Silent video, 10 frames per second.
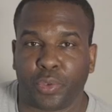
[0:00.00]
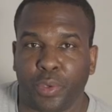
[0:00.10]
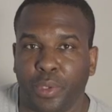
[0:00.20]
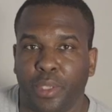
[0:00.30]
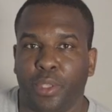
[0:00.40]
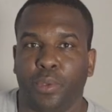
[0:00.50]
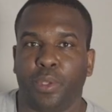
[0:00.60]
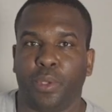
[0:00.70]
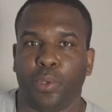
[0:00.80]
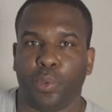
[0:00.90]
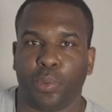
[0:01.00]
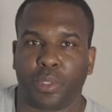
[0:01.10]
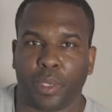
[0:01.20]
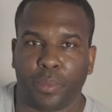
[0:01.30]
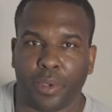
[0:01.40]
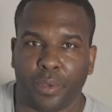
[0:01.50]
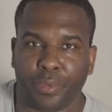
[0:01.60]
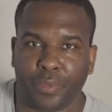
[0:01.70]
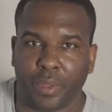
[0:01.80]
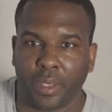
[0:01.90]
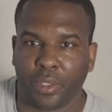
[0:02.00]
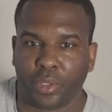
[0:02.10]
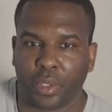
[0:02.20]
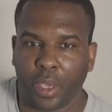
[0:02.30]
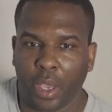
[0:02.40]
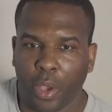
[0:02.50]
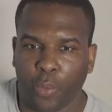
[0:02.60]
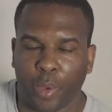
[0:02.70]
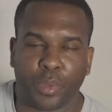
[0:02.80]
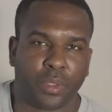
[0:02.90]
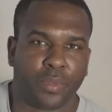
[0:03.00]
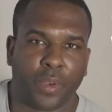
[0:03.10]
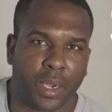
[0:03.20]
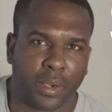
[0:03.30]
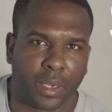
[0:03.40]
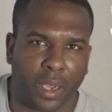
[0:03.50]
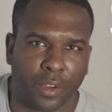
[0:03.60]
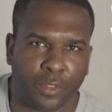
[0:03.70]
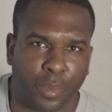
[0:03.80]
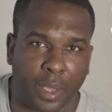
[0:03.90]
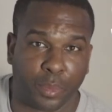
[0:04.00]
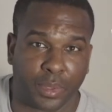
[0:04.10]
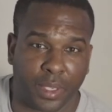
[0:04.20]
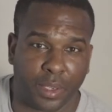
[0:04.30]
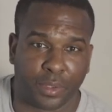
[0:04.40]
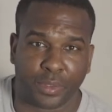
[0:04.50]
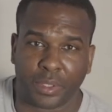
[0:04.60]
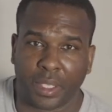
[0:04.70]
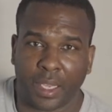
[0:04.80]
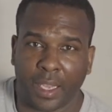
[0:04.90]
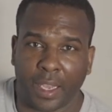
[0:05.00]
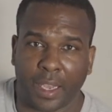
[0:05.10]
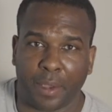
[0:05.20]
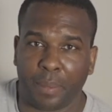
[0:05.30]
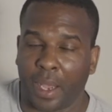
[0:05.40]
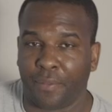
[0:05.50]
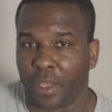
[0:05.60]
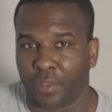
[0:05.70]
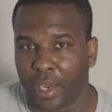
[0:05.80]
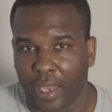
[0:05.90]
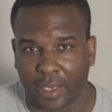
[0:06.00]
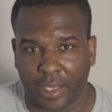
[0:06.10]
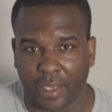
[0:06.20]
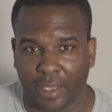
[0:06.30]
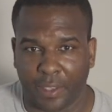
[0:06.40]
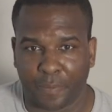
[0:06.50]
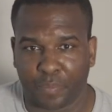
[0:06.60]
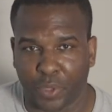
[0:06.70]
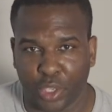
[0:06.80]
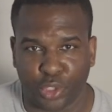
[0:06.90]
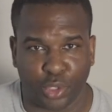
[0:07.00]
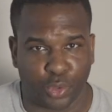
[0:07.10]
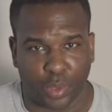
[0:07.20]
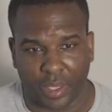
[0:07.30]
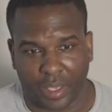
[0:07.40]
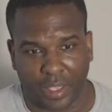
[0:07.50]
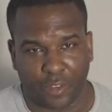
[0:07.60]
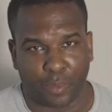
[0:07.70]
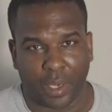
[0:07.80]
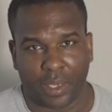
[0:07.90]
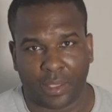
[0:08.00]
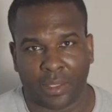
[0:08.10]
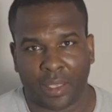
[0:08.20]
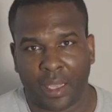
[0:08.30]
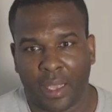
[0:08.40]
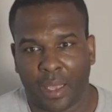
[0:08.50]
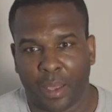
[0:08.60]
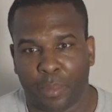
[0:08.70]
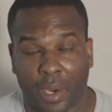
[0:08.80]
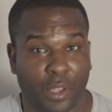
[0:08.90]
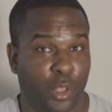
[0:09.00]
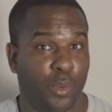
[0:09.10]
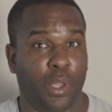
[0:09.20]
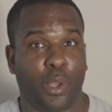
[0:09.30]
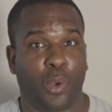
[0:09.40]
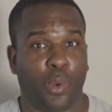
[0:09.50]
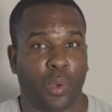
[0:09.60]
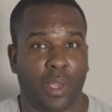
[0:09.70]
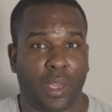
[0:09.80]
scrutiny due to some of these weapons firing off by themselves. I've never had any issues with any of mine, but I do know